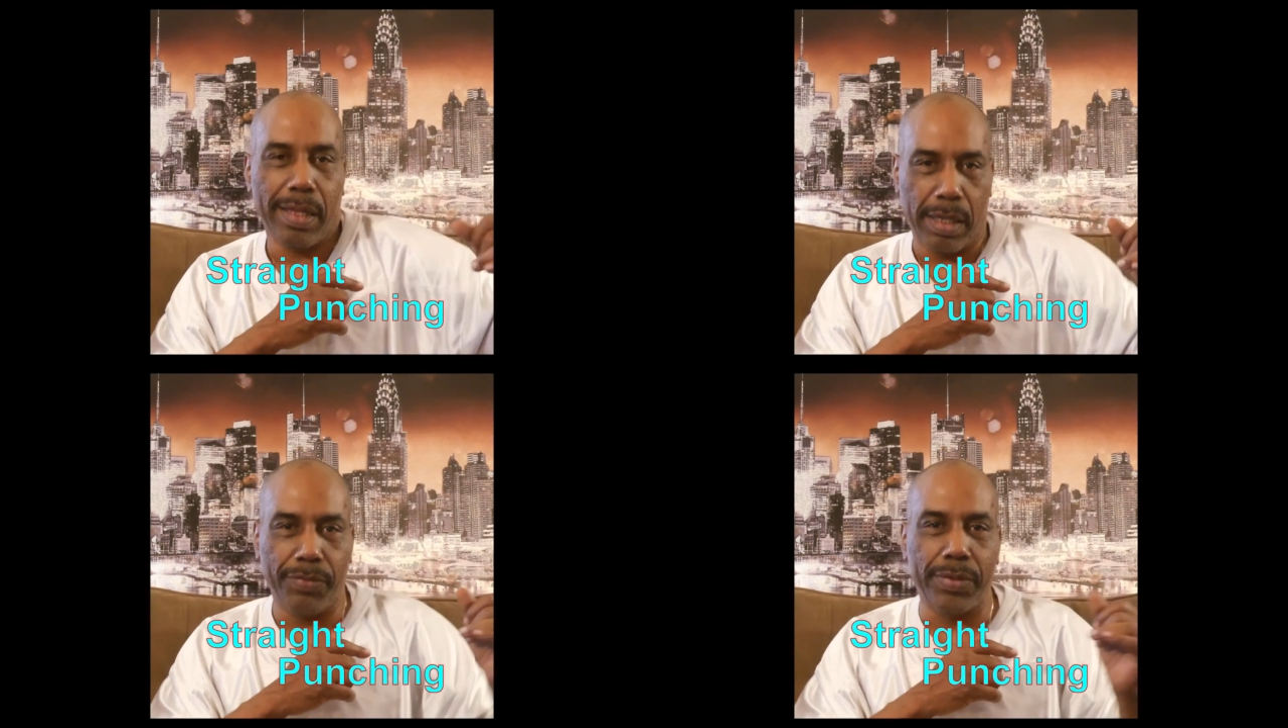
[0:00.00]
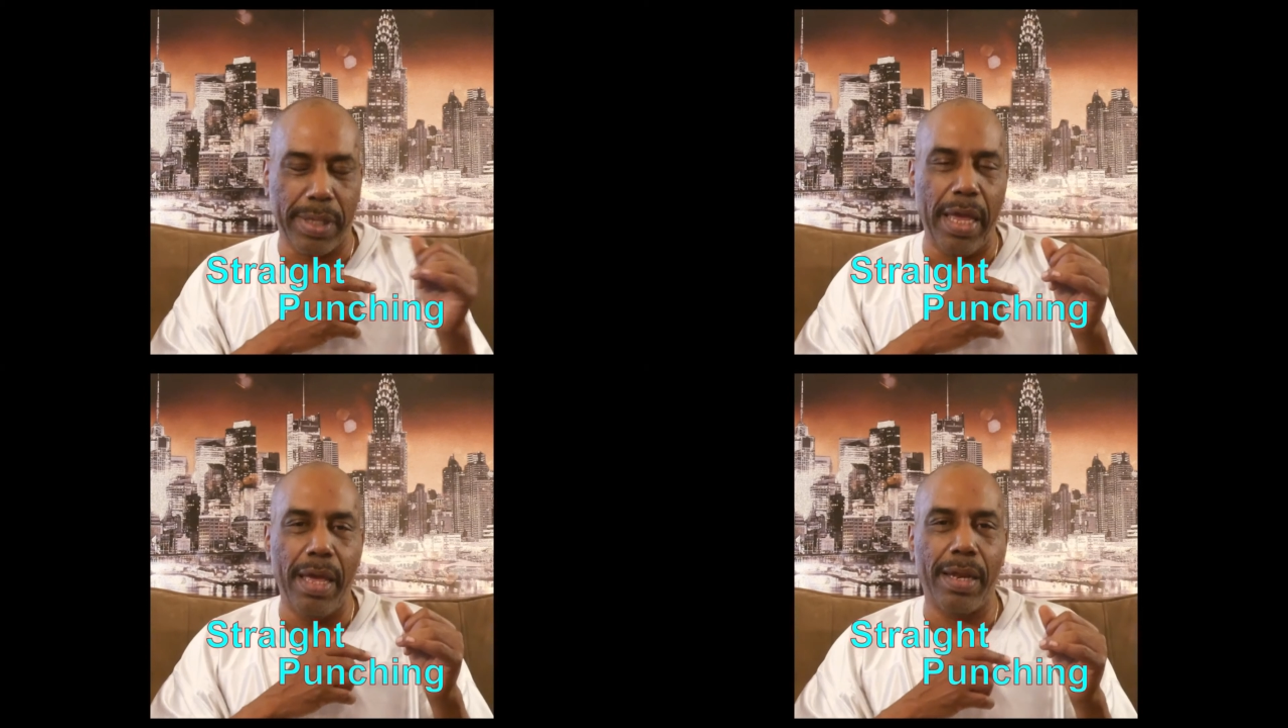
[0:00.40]
You
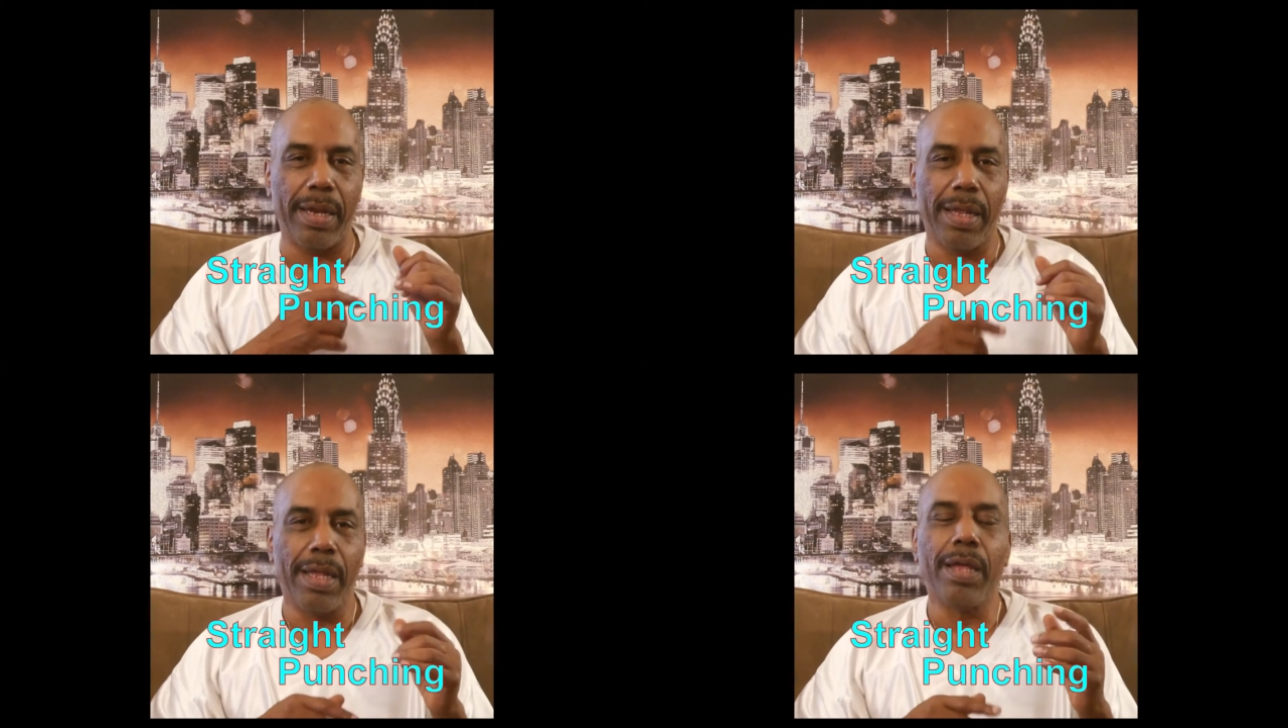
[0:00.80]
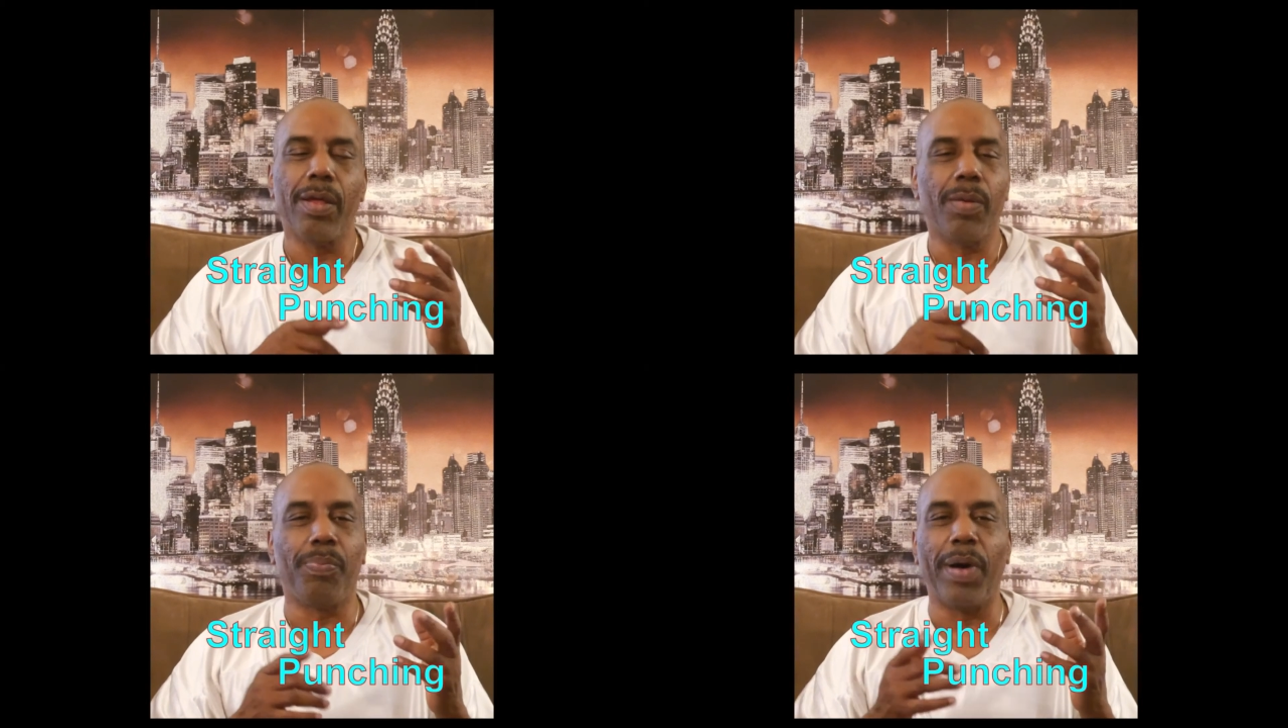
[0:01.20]
see it?
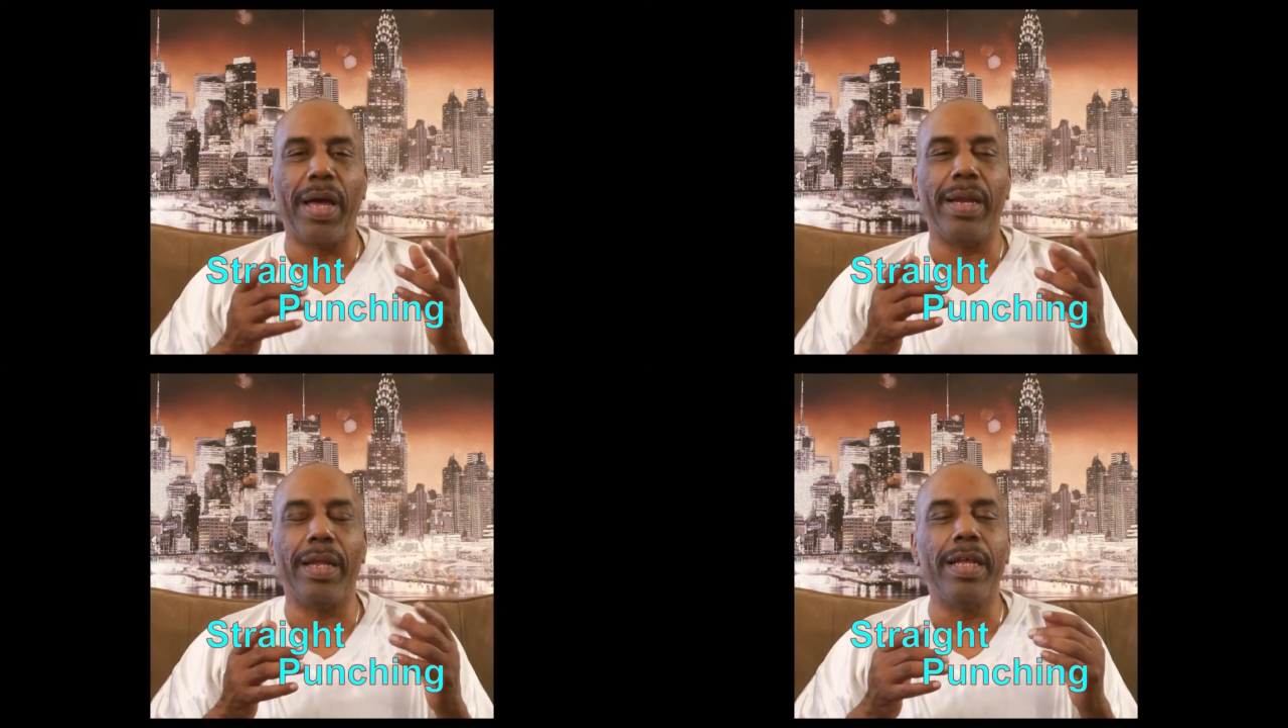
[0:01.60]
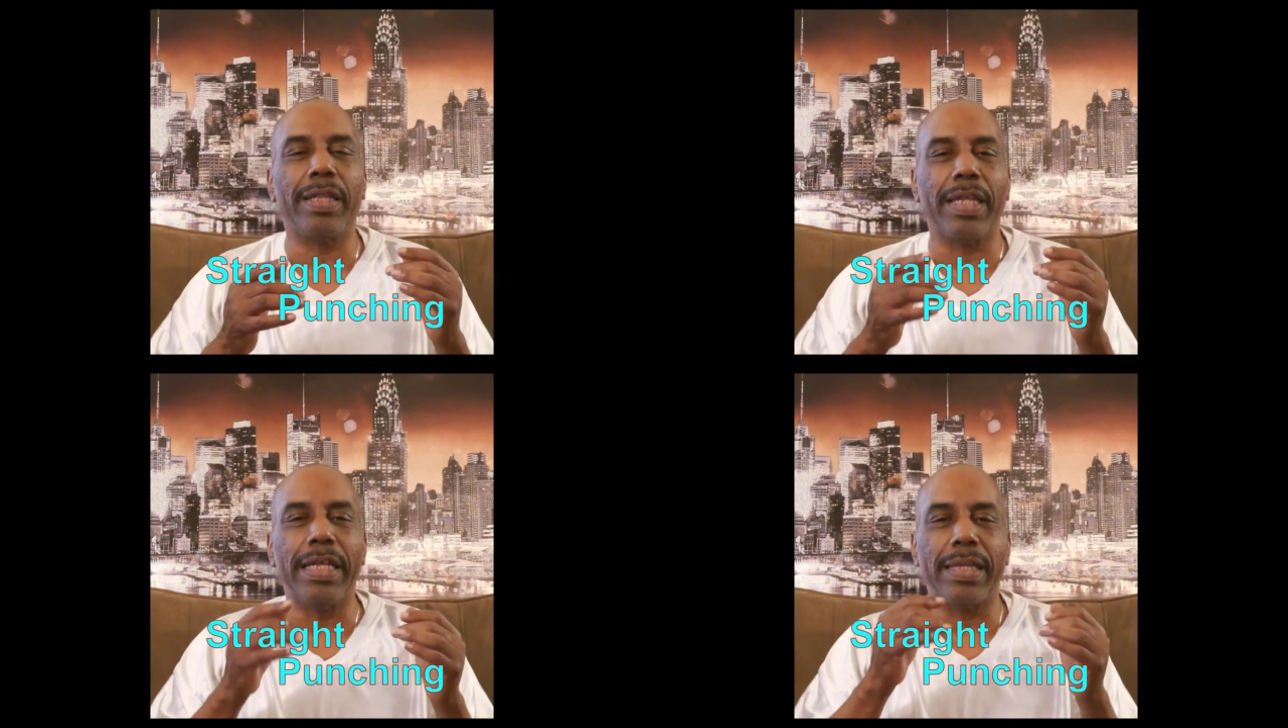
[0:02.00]
But
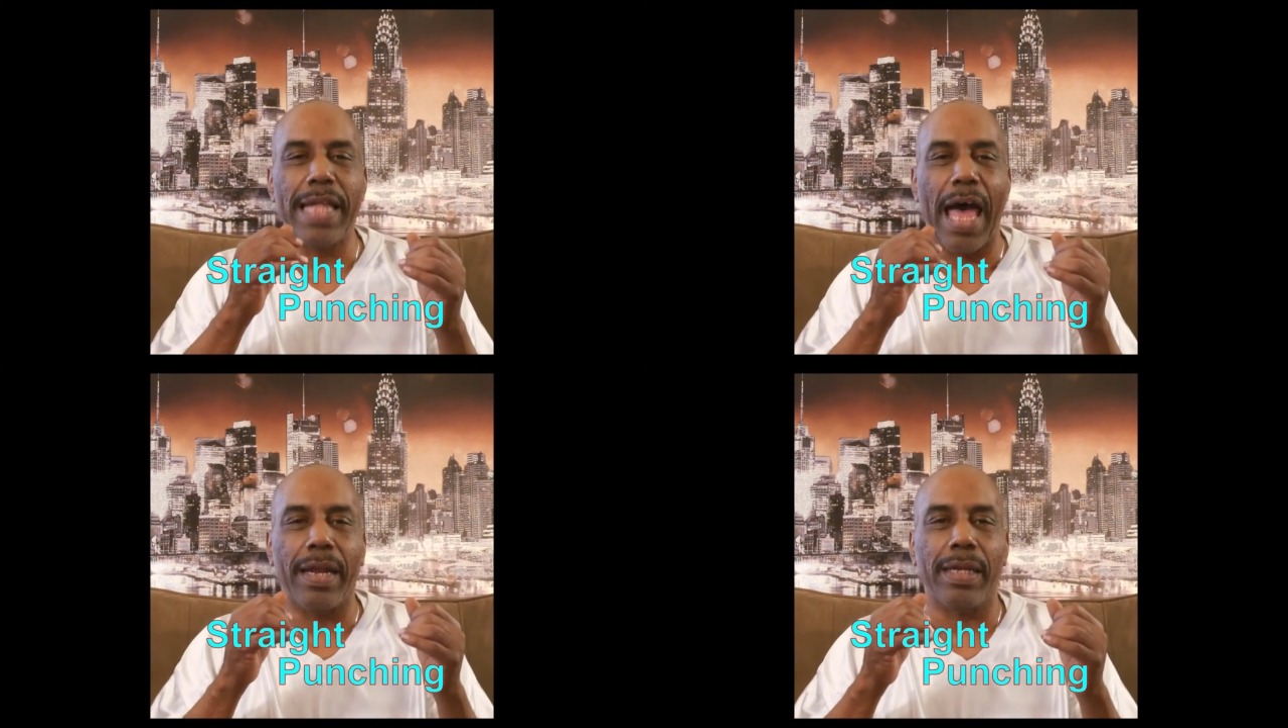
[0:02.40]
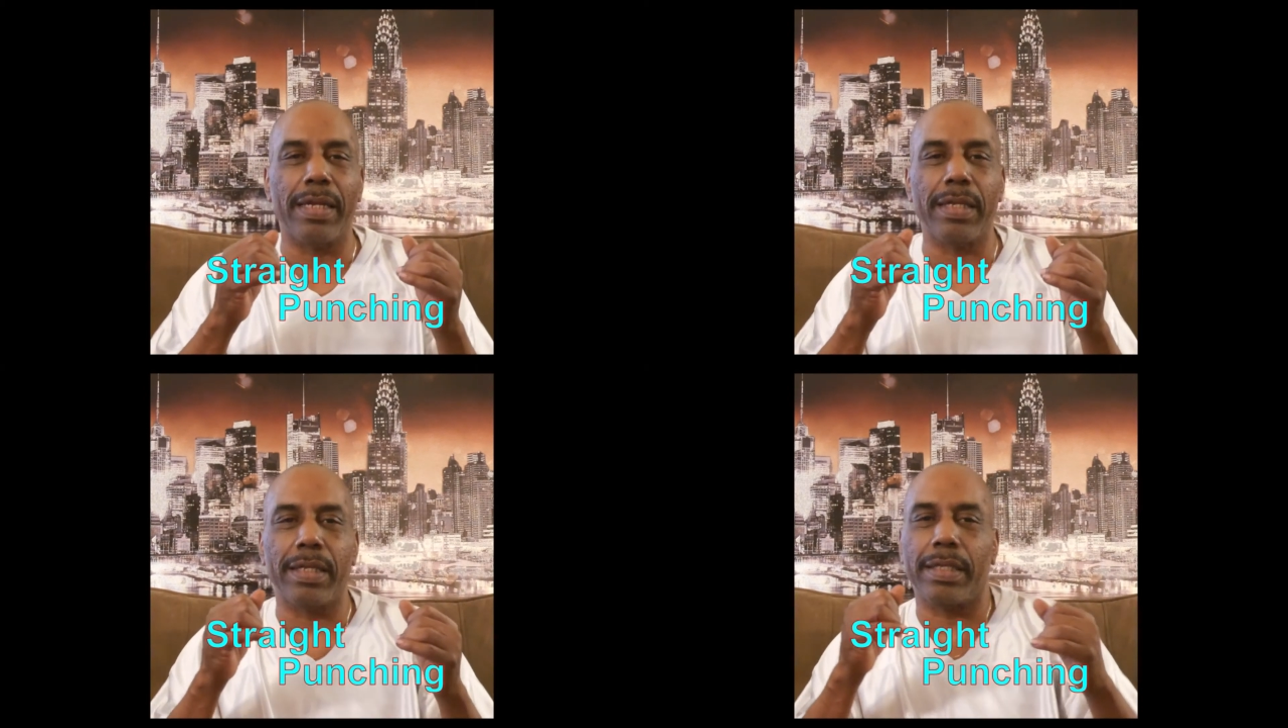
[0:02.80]
it's not a
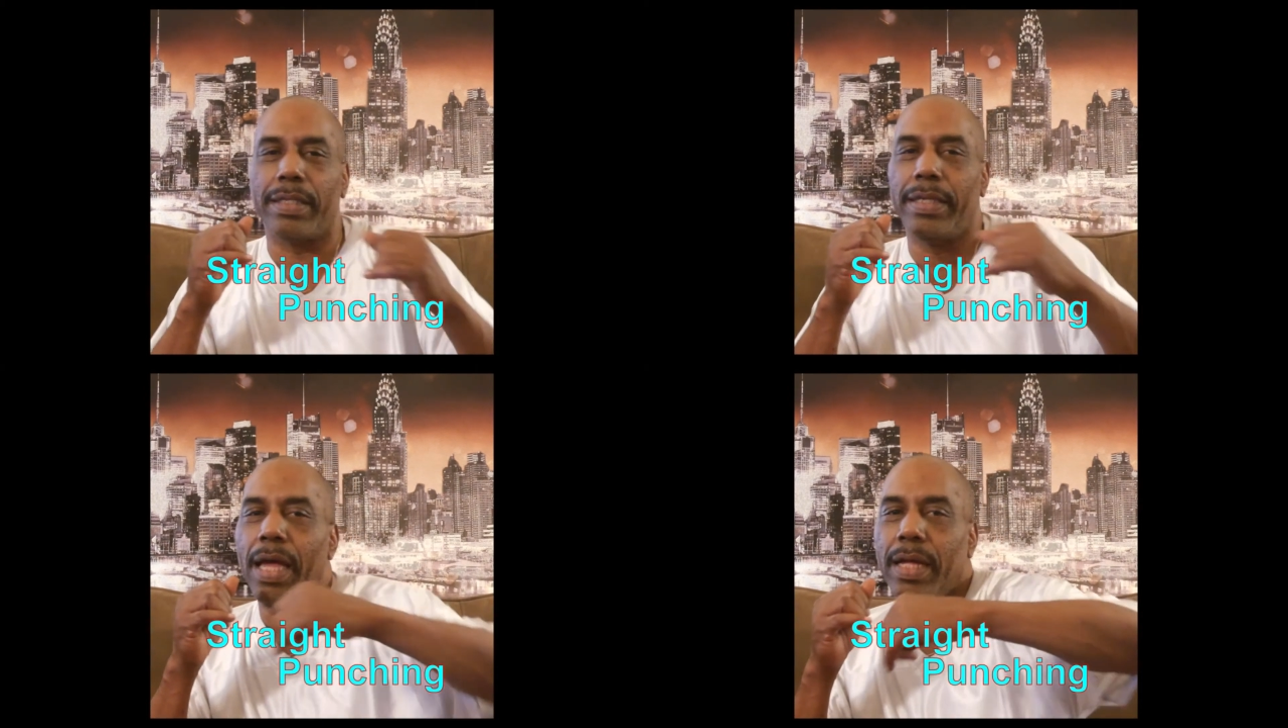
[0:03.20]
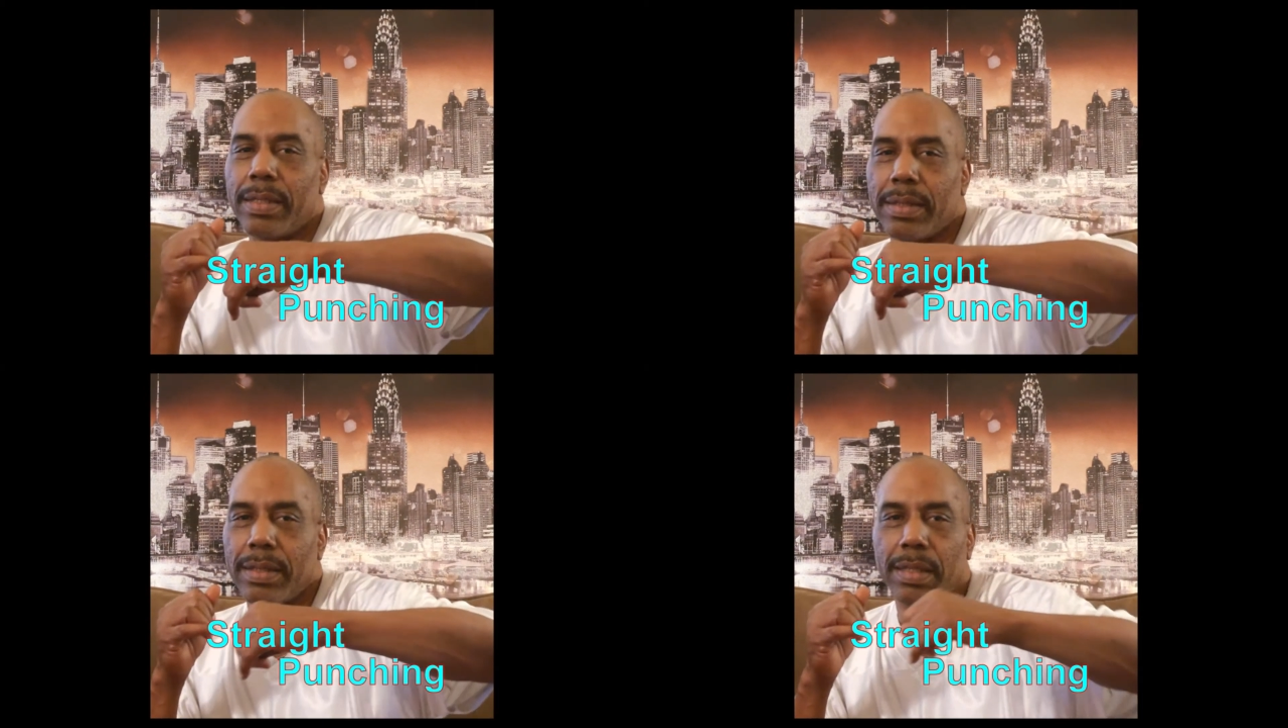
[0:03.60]
this.